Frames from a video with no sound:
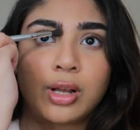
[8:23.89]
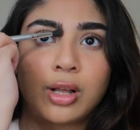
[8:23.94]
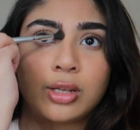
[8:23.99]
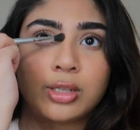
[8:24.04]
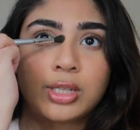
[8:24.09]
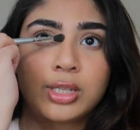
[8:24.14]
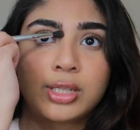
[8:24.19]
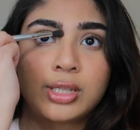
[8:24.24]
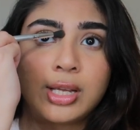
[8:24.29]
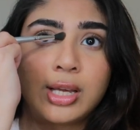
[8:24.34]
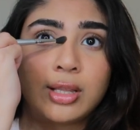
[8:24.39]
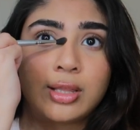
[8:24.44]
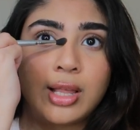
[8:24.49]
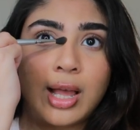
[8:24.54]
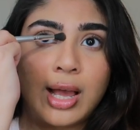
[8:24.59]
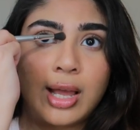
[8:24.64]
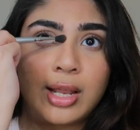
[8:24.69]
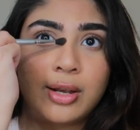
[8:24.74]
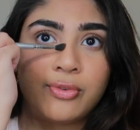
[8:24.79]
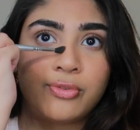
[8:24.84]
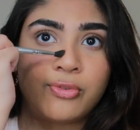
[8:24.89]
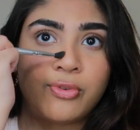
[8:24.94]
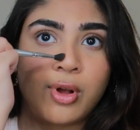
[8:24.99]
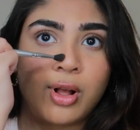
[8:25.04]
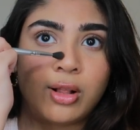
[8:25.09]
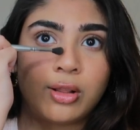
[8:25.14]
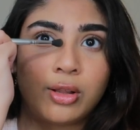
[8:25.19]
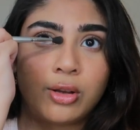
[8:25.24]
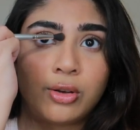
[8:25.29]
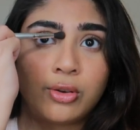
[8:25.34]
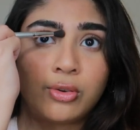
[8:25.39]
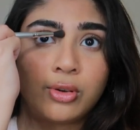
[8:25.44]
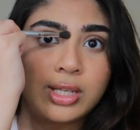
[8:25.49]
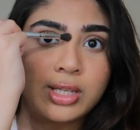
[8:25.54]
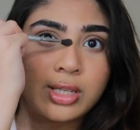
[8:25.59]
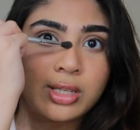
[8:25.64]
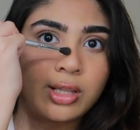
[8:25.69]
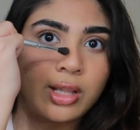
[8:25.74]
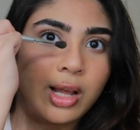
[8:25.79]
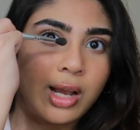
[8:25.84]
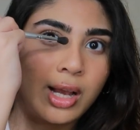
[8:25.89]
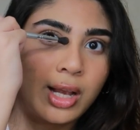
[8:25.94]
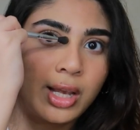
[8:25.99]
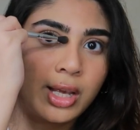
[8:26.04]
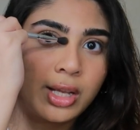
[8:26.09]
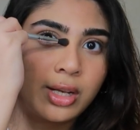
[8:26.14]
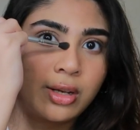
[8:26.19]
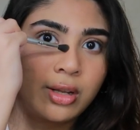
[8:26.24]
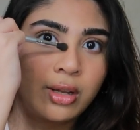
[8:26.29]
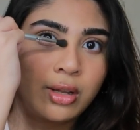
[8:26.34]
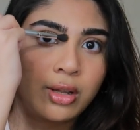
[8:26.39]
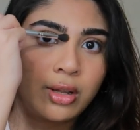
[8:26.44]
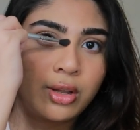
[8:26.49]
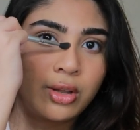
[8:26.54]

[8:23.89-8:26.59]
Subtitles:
I'll just take that and follow this line